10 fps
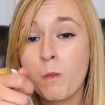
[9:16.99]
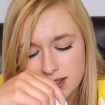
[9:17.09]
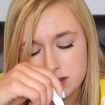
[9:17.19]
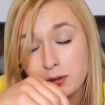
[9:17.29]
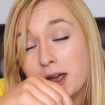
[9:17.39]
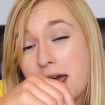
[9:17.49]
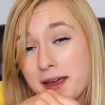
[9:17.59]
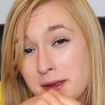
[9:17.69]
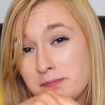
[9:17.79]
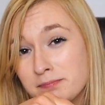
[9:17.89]
It's
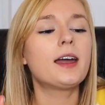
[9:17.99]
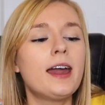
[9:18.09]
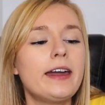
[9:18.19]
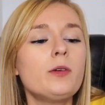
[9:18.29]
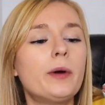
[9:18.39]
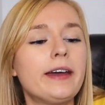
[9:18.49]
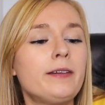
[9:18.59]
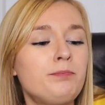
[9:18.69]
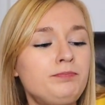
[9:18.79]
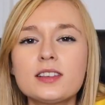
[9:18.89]
okay. I hate
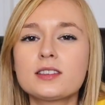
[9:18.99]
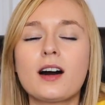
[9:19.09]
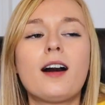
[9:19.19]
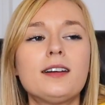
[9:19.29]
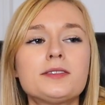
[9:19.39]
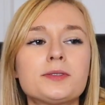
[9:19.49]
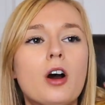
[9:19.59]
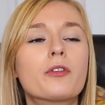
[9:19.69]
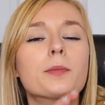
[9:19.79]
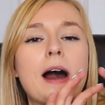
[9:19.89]
when the sauce
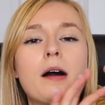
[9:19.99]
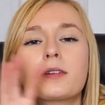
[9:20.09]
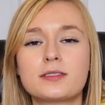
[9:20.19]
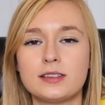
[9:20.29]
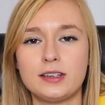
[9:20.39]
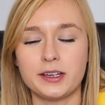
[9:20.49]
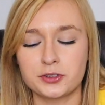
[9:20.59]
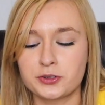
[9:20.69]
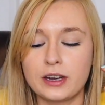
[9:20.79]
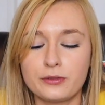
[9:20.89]
overpowers the
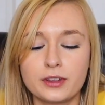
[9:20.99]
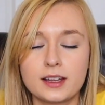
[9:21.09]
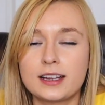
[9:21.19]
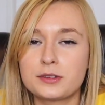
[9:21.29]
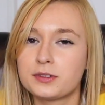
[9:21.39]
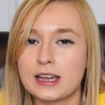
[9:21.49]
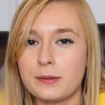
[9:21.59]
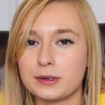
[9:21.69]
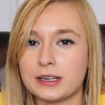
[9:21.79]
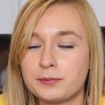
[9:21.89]
dish. And I feel like that's what's
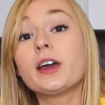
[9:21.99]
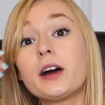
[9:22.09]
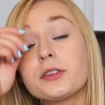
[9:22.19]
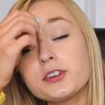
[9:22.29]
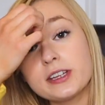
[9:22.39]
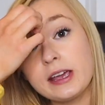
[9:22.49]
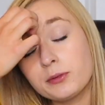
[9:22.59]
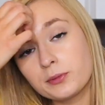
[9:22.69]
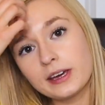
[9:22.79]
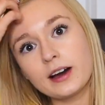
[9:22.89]
happening. The other day
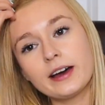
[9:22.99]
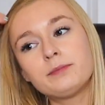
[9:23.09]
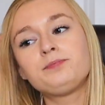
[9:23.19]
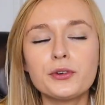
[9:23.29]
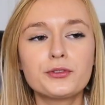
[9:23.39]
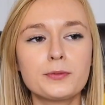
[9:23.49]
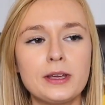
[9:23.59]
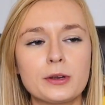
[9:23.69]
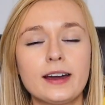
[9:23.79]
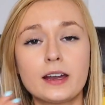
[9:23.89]
when we got food from
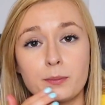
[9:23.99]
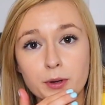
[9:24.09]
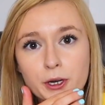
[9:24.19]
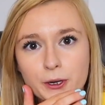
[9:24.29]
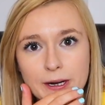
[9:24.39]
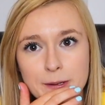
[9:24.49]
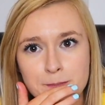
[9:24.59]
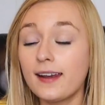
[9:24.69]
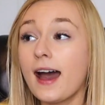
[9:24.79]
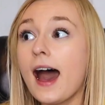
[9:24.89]
here, I got a burger
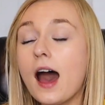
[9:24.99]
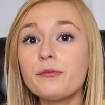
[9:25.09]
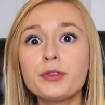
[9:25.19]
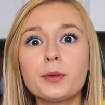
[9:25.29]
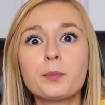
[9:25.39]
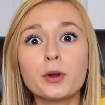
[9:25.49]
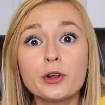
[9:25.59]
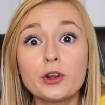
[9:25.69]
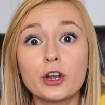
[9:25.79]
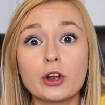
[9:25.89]
and half the
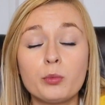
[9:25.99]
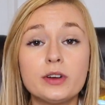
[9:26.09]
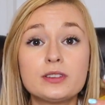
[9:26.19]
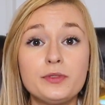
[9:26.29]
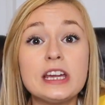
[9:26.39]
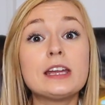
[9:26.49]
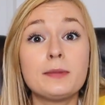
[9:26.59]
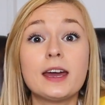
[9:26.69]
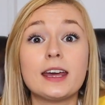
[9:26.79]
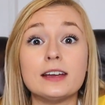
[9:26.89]
burger was vegan
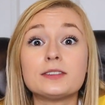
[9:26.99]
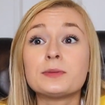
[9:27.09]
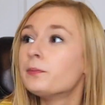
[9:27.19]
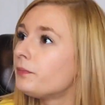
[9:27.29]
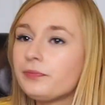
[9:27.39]
mayonnaise